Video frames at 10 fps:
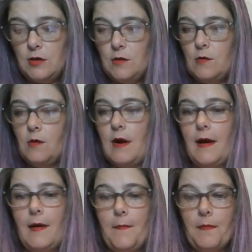to
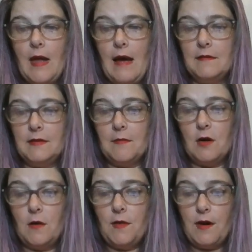have some
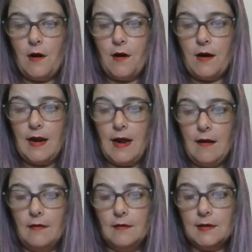glow in the dark
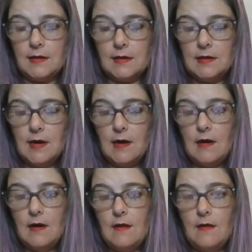nails.
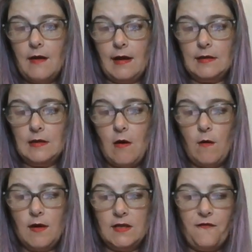That's
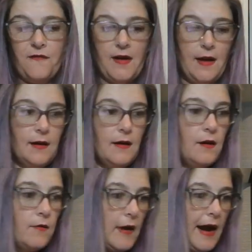always fun,
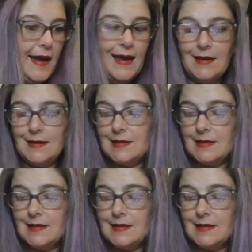right?